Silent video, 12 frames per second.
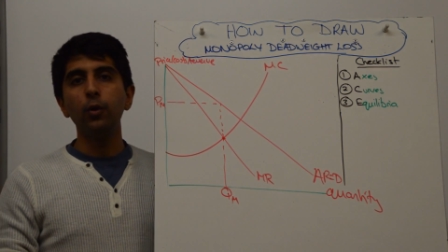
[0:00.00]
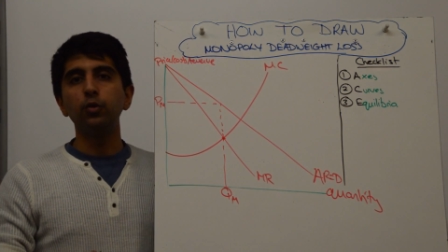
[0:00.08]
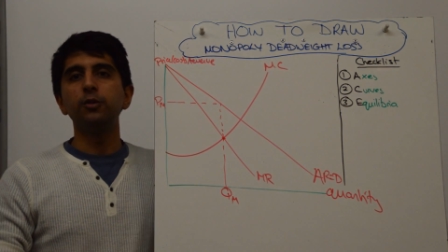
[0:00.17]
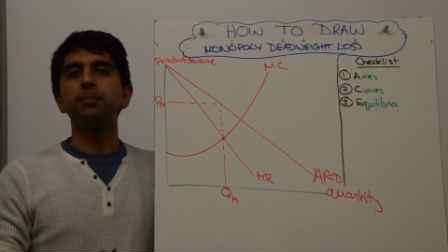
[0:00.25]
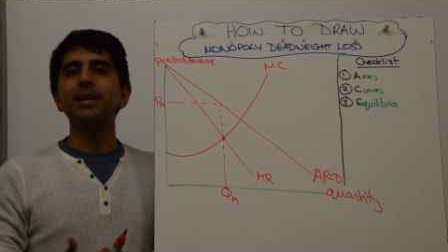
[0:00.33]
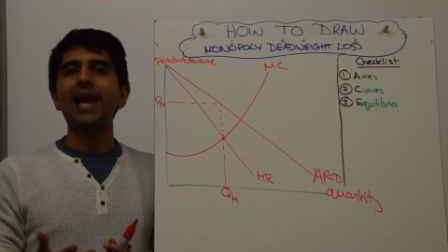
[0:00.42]

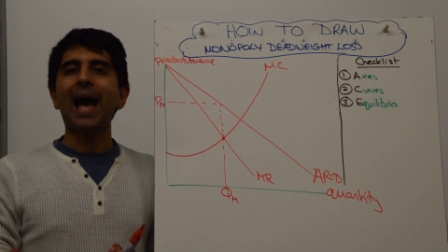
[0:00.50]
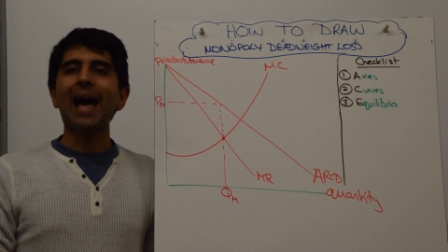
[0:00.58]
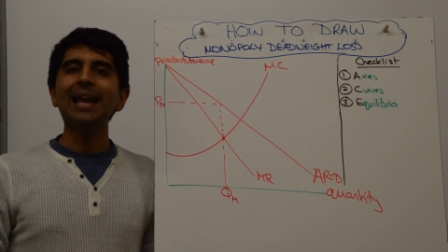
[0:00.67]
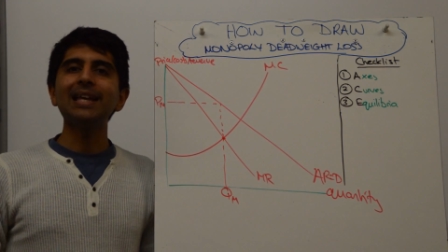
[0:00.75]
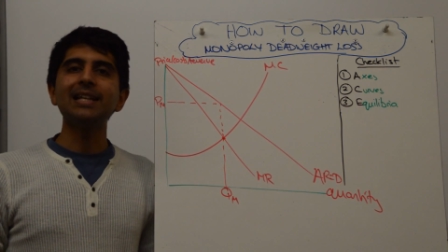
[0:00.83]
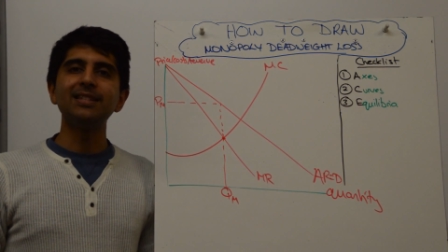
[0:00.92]
would be
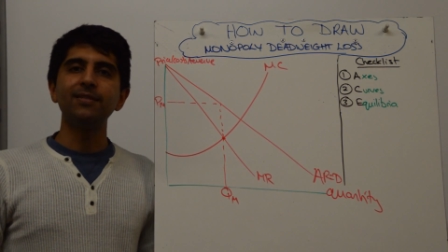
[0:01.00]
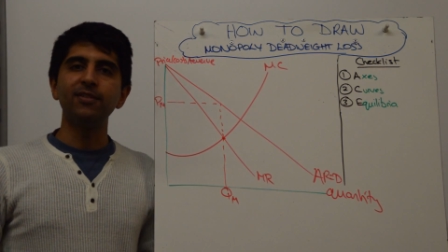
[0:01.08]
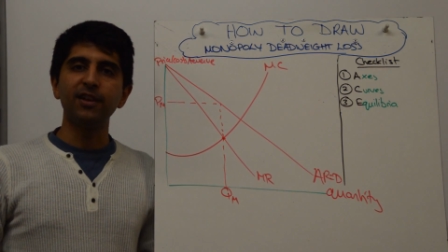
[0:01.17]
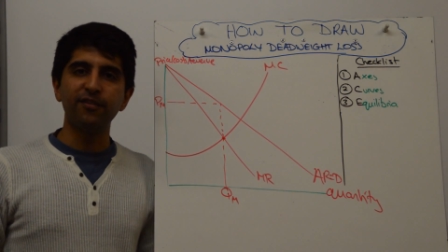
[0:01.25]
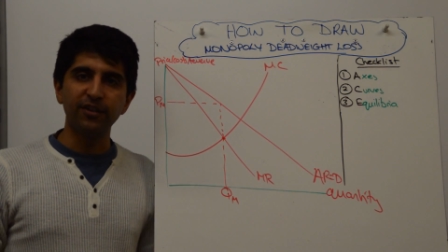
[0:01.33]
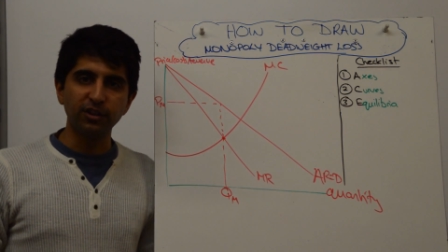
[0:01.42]

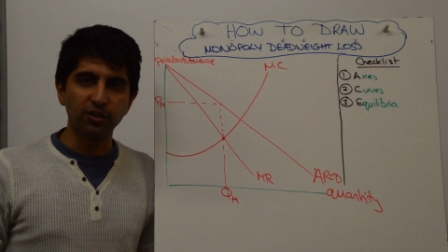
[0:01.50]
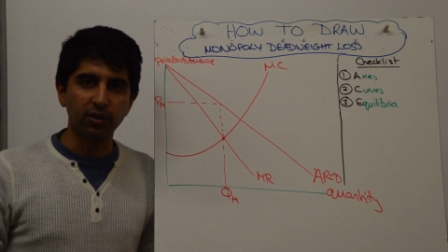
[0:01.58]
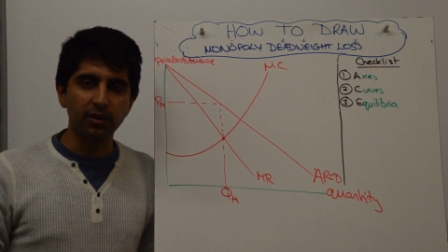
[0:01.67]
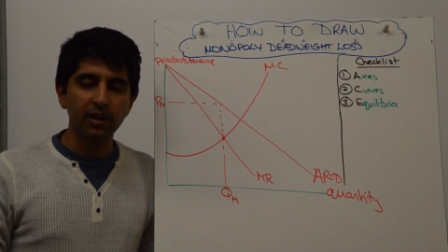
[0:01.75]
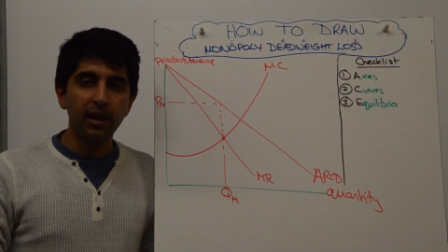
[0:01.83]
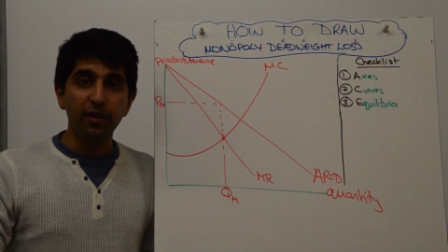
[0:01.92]
allocatively efficient,
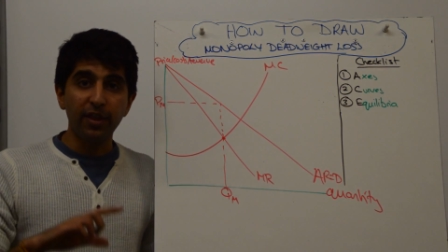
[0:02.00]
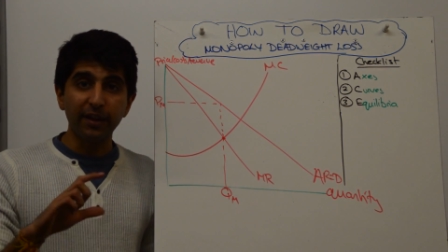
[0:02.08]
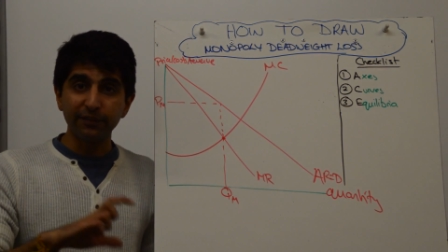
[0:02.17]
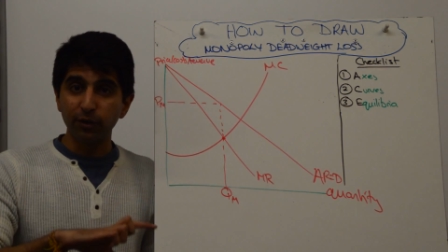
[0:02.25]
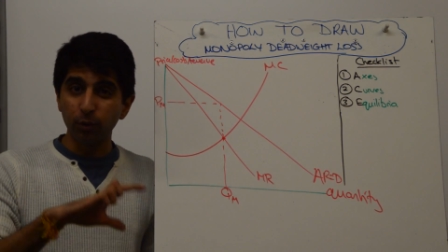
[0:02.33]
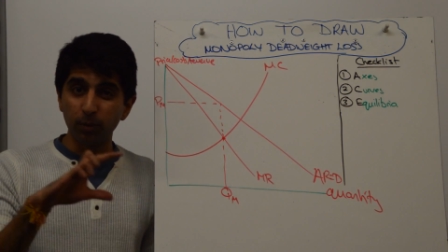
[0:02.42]

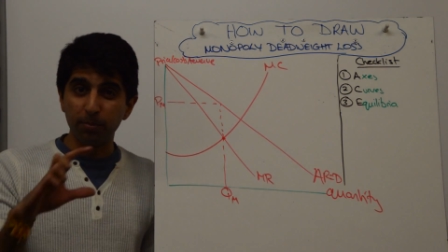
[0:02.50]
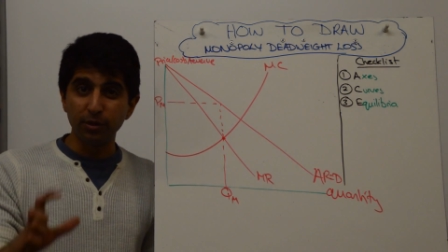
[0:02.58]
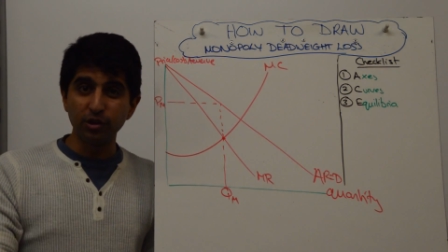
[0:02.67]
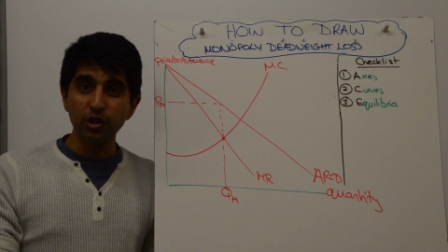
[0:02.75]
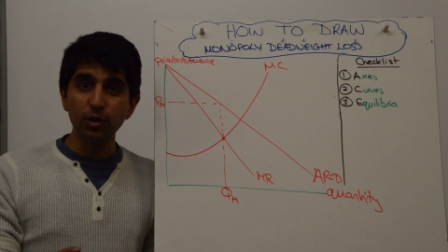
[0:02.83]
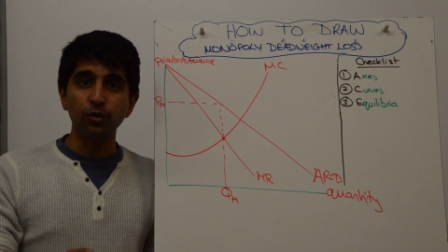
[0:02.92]
therefore would
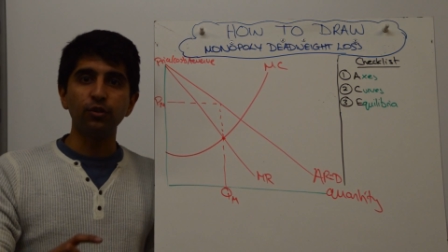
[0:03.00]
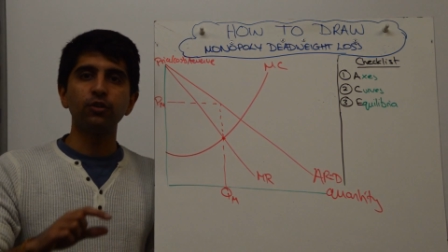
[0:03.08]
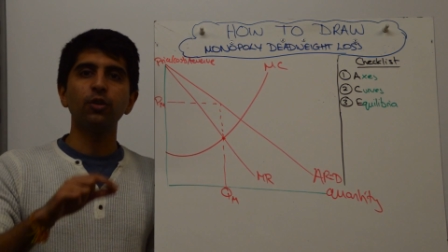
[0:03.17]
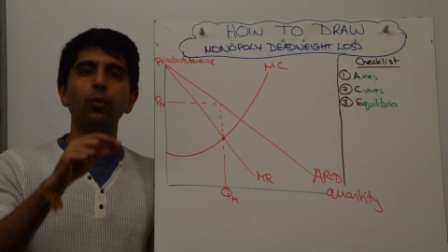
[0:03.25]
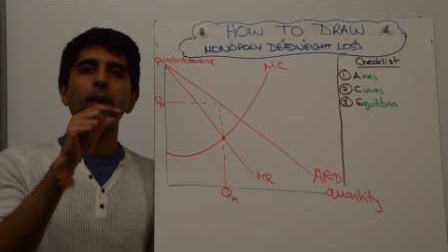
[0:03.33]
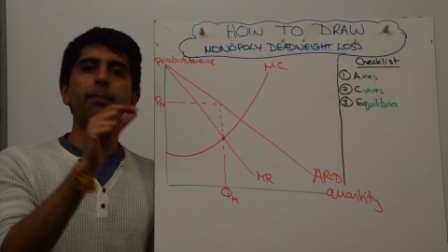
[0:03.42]

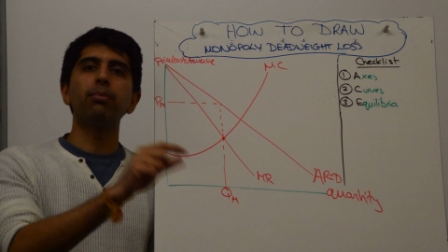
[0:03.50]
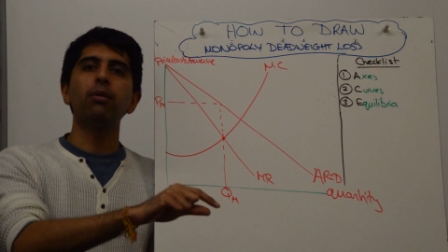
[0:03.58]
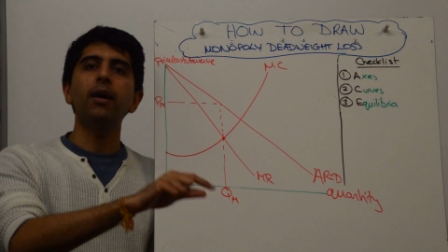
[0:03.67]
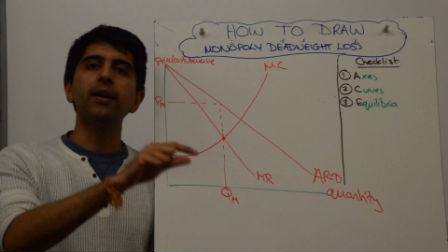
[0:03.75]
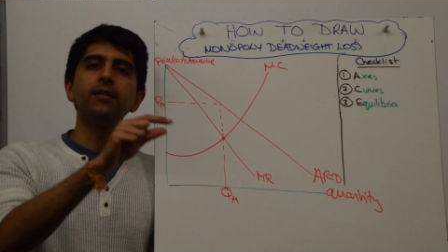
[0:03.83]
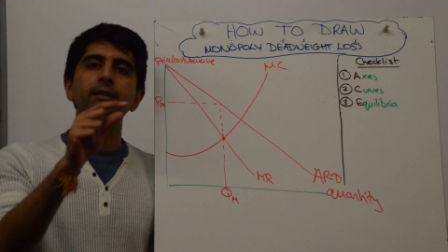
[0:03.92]
produce where
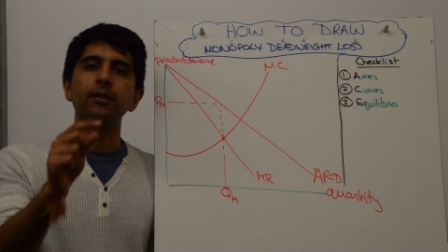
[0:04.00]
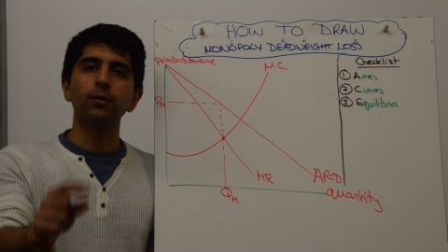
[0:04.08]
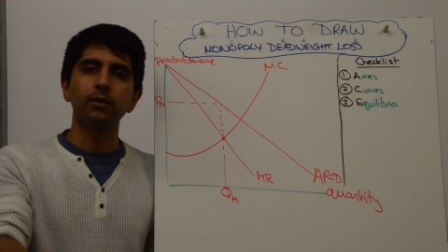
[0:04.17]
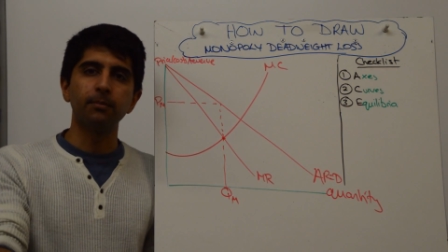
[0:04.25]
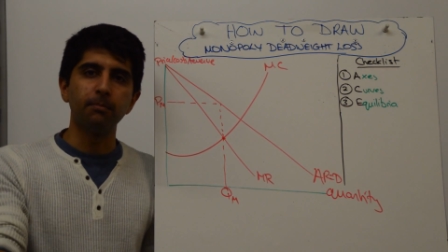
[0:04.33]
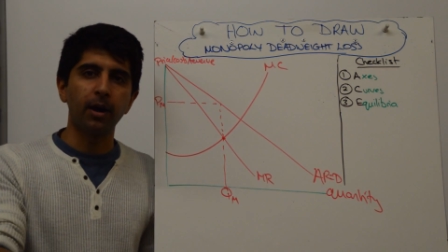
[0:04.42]
price is equal
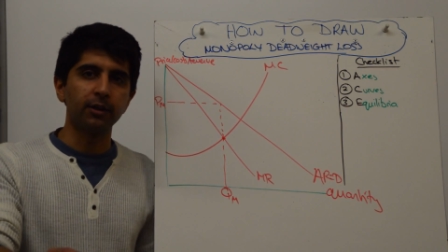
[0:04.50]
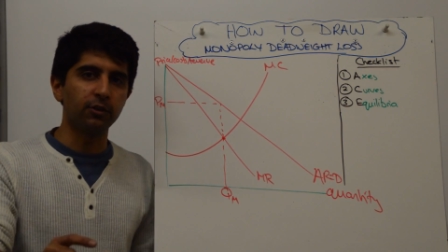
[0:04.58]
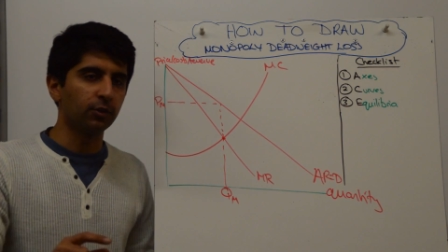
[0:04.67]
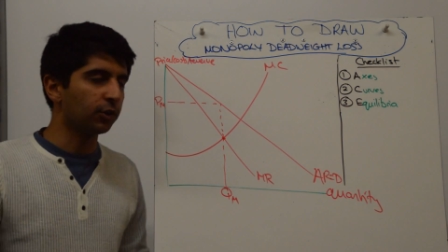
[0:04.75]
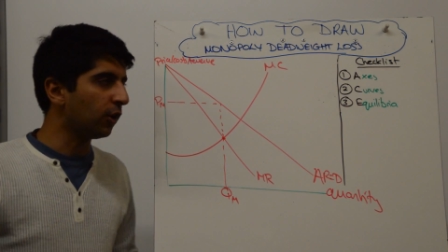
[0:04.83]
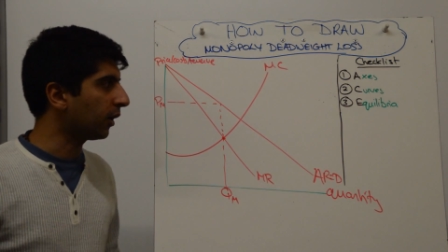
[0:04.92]
to
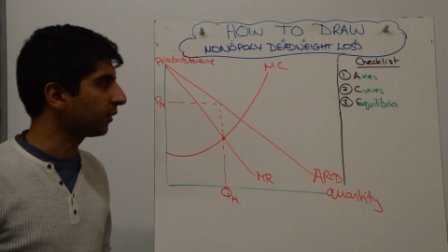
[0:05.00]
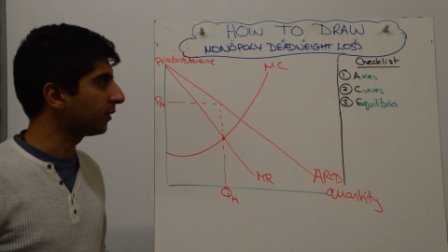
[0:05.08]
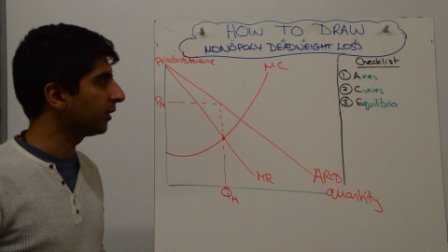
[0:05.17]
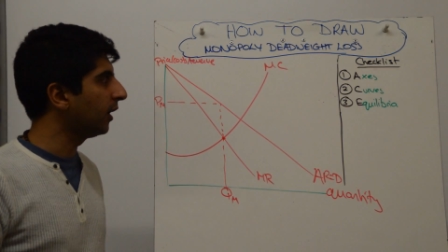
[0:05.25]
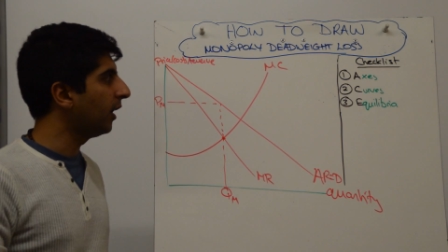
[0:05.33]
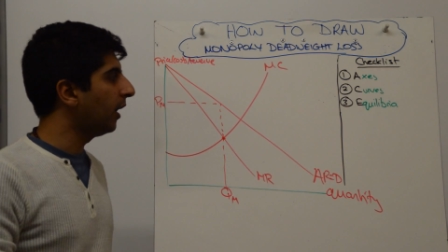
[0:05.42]
marginal
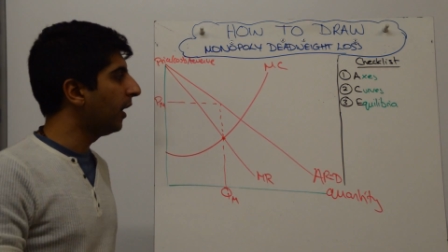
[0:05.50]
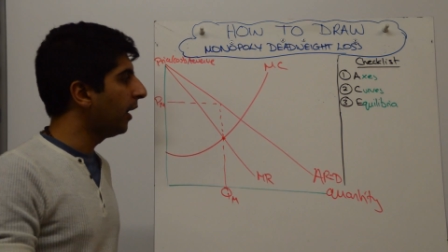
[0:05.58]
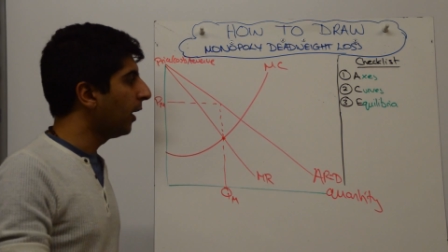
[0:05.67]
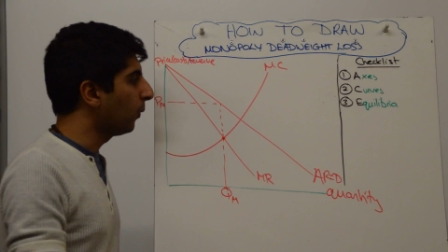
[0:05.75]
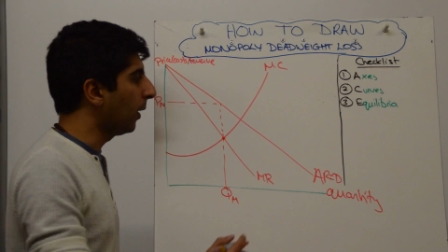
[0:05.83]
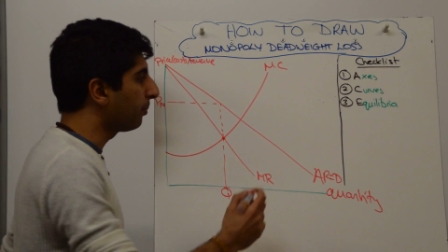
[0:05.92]
cost.
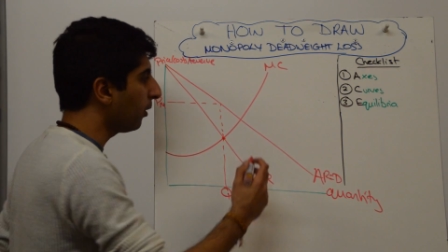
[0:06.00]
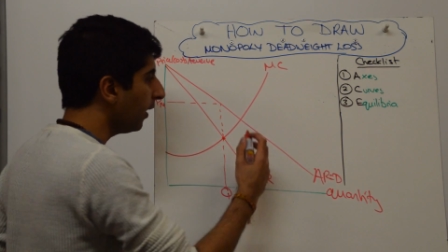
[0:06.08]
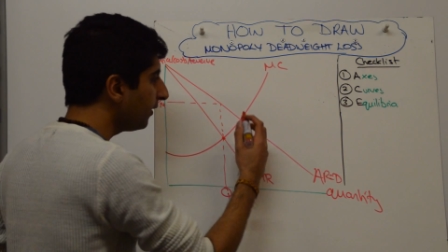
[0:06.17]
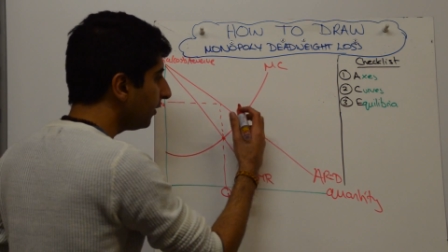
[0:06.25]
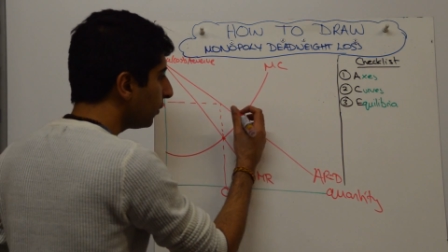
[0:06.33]
Where price